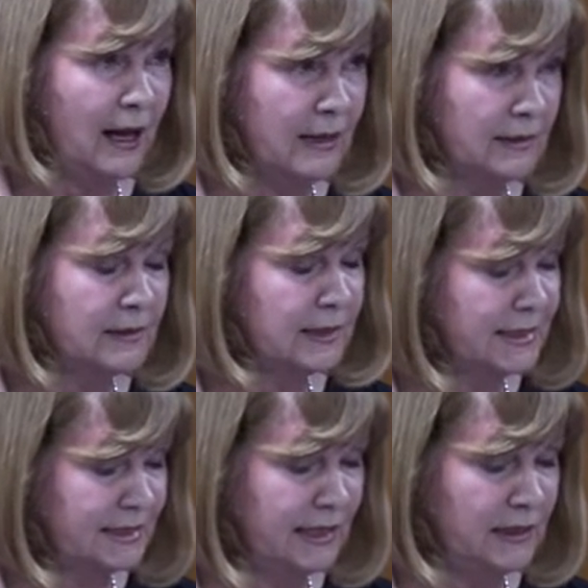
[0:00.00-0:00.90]
and
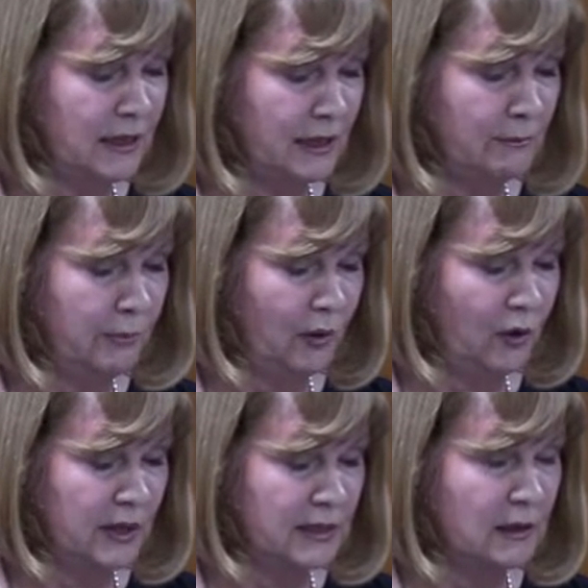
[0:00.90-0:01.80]
senior
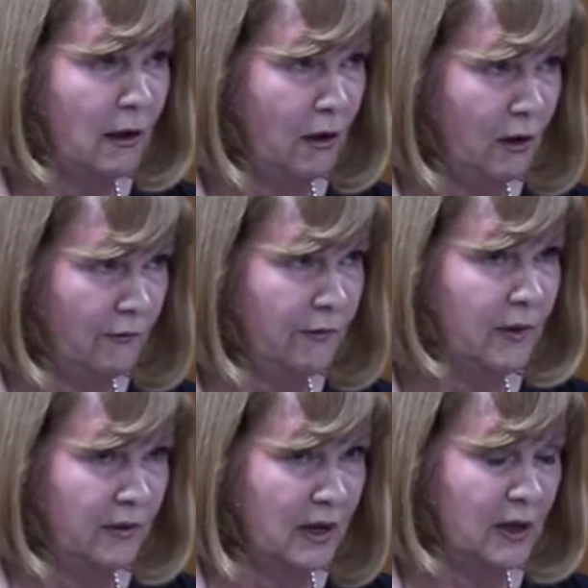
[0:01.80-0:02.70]
employees of
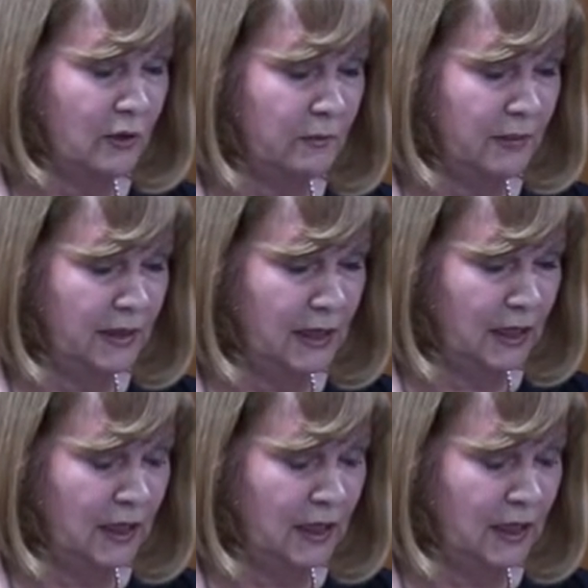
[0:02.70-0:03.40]
their company.